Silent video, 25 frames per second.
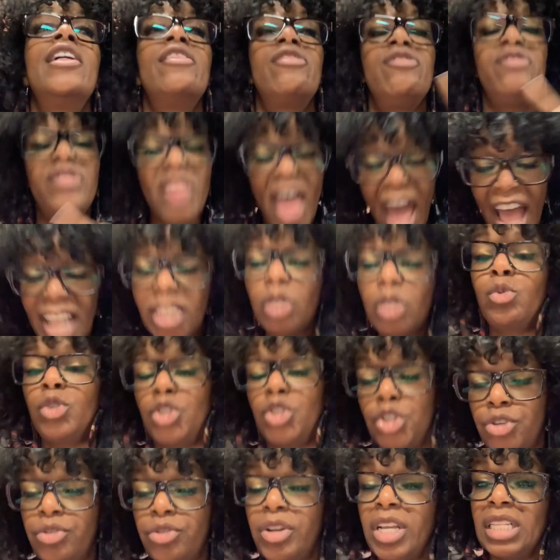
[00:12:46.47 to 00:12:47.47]
That's
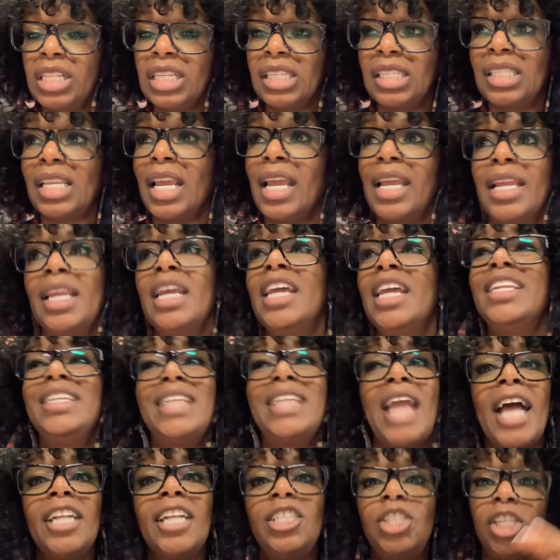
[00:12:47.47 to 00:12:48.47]
what you need to say,
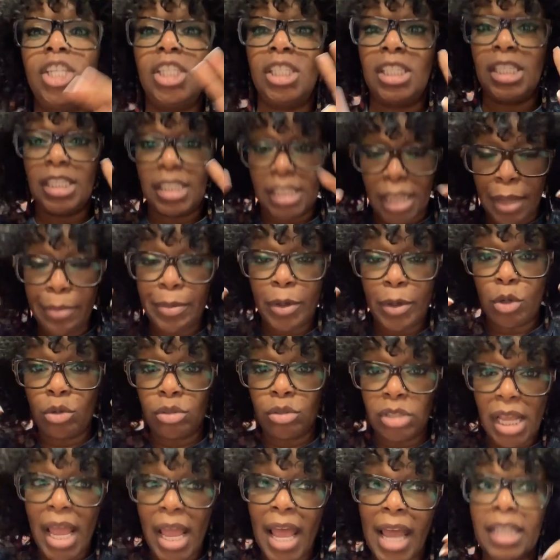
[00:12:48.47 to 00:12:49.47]
not just the typical
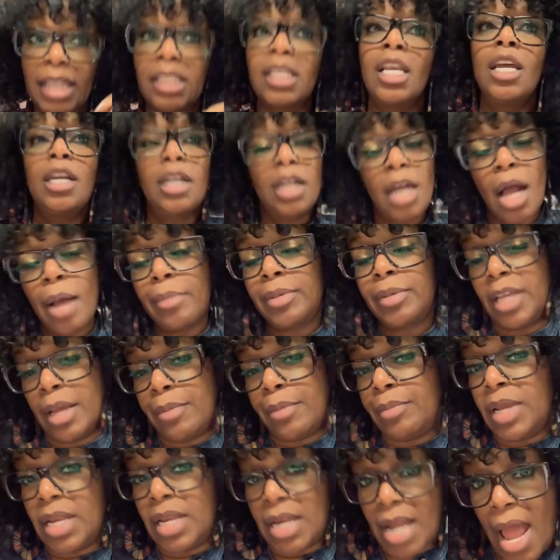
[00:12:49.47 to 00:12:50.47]
text, come
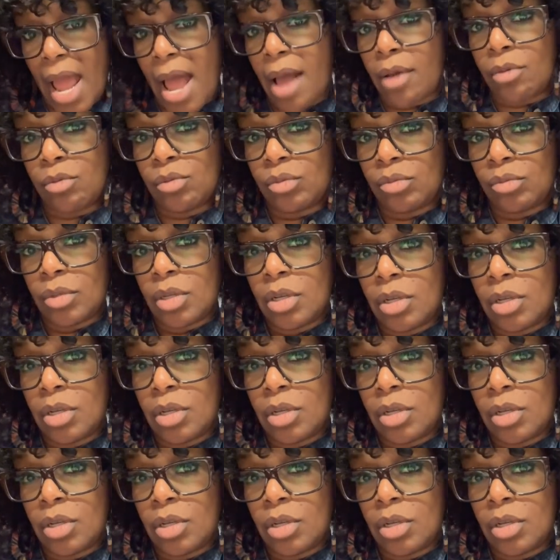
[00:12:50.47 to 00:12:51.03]
get me now.